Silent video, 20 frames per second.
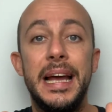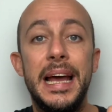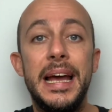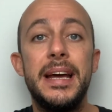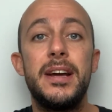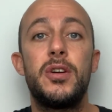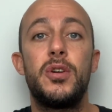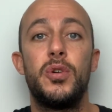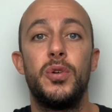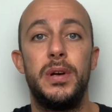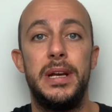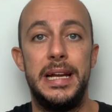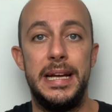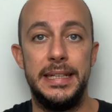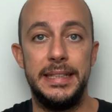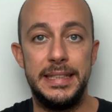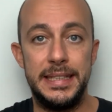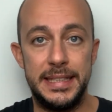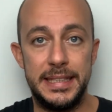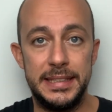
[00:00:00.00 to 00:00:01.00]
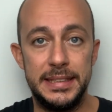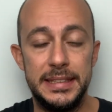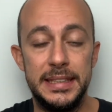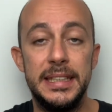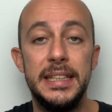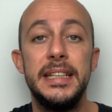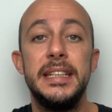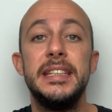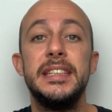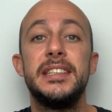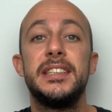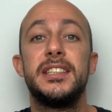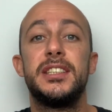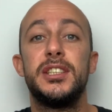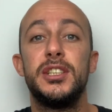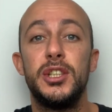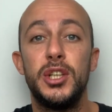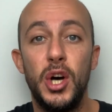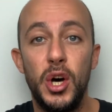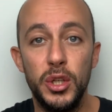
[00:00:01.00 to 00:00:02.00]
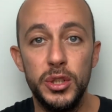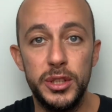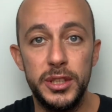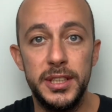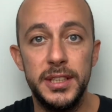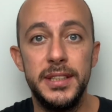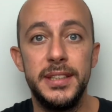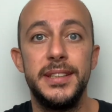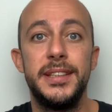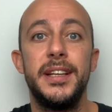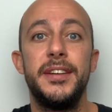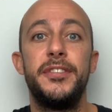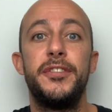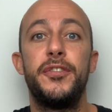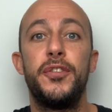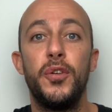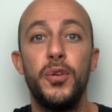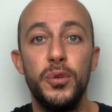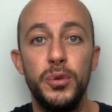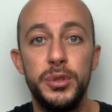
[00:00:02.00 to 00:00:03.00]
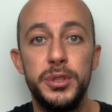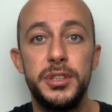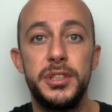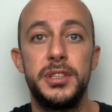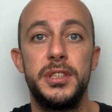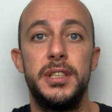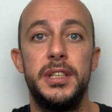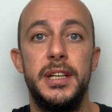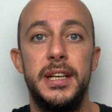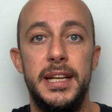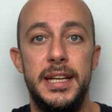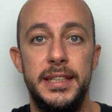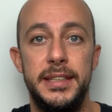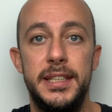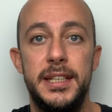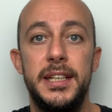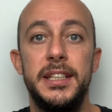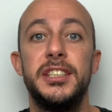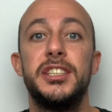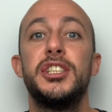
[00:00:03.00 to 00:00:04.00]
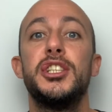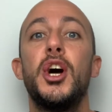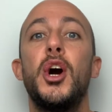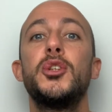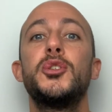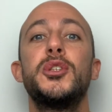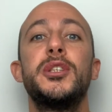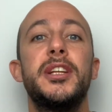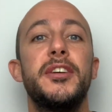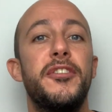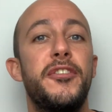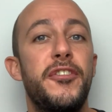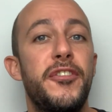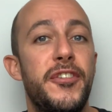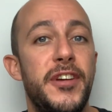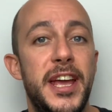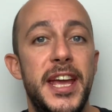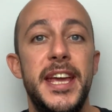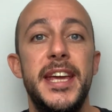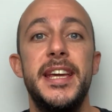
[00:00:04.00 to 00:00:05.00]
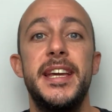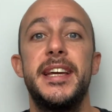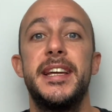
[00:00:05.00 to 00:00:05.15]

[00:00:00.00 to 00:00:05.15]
Eco Leather is not the folks leather, it's not the fake